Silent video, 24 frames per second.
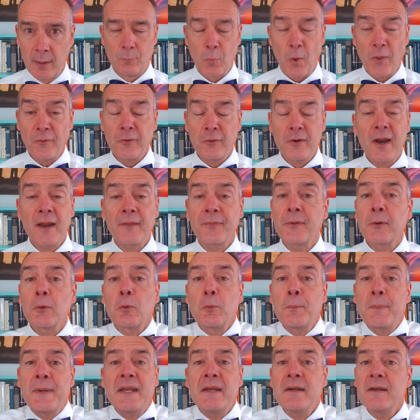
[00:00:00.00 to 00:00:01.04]
whether or not there will
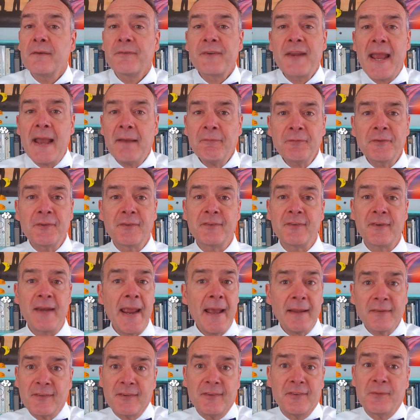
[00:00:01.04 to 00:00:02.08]
be enough
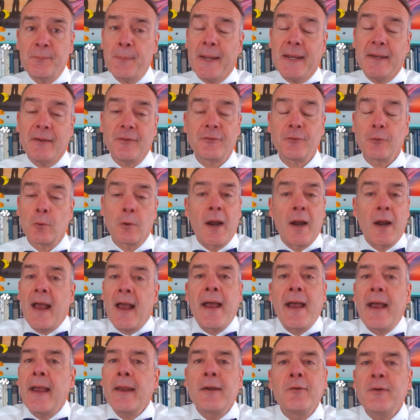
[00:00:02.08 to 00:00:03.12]
cats in space, or
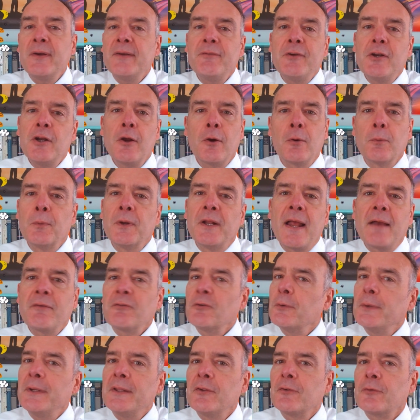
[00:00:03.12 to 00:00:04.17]
I don't even know. We have
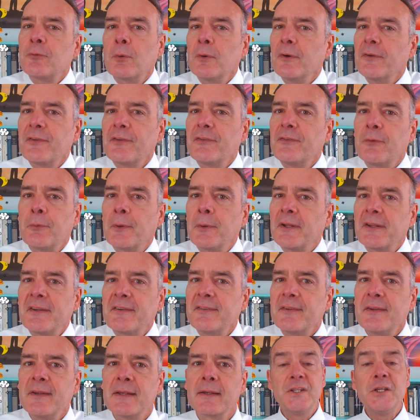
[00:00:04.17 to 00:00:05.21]
to read the sources to really
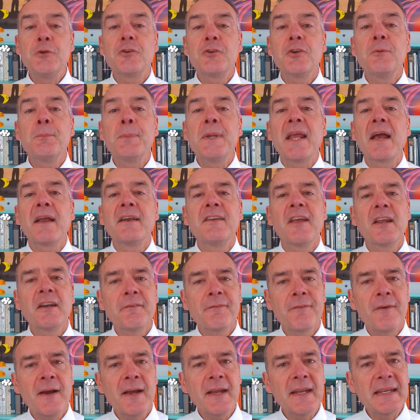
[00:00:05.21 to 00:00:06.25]
see. You should be
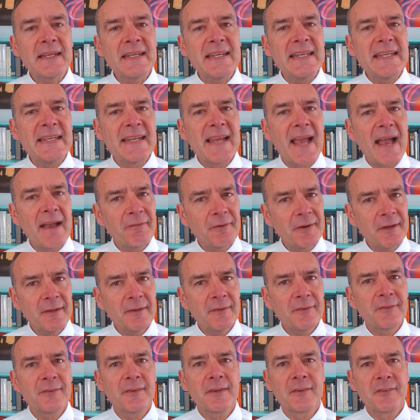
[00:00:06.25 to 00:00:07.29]
identifying key
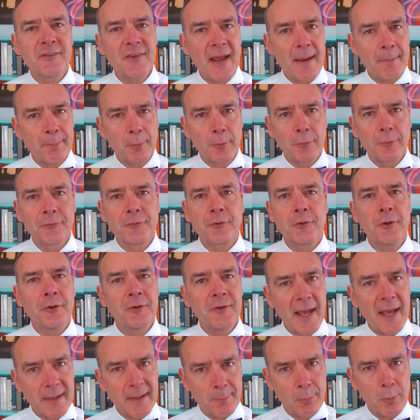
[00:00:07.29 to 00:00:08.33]
evidence, examples, or
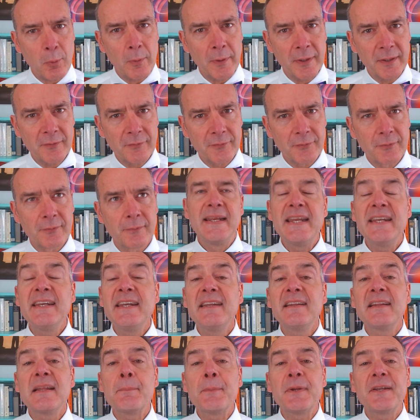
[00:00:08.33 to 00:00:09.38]
data points, any
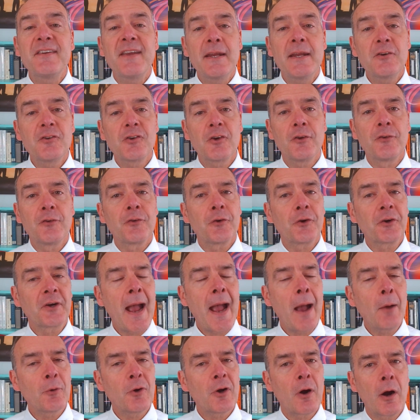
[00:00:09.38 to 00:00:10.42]
limitations or
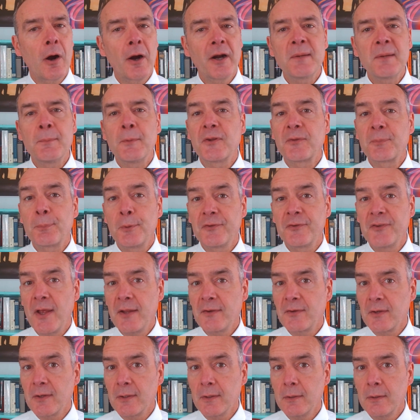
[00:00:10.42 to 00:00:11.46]
counter arguments
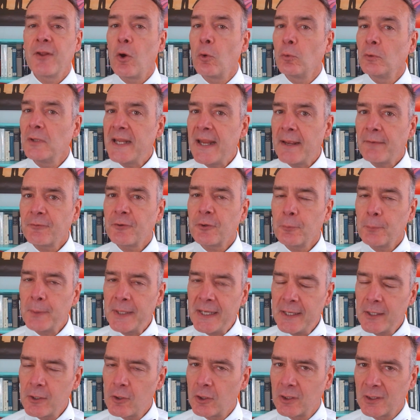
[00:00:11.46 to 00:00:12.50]
presented. Only after
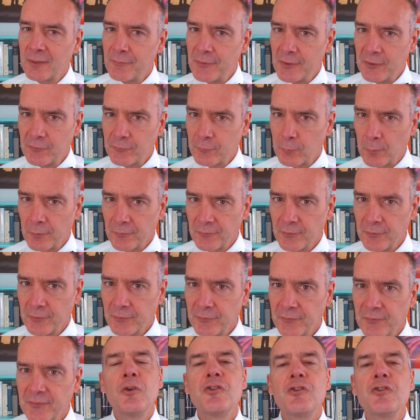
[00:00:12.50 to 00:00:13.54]
reading all of these
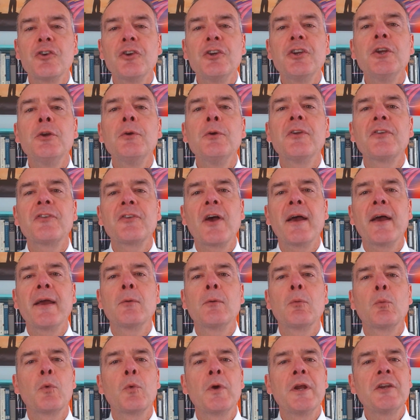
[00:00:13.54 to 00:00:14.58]
sources should you
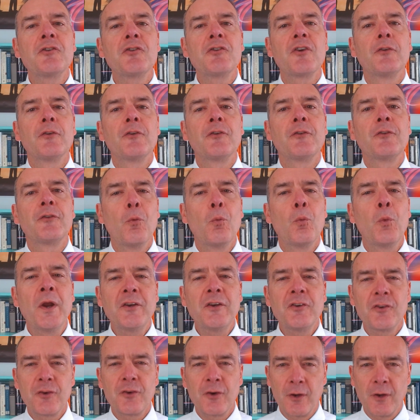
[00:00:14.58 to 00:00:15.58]
decide which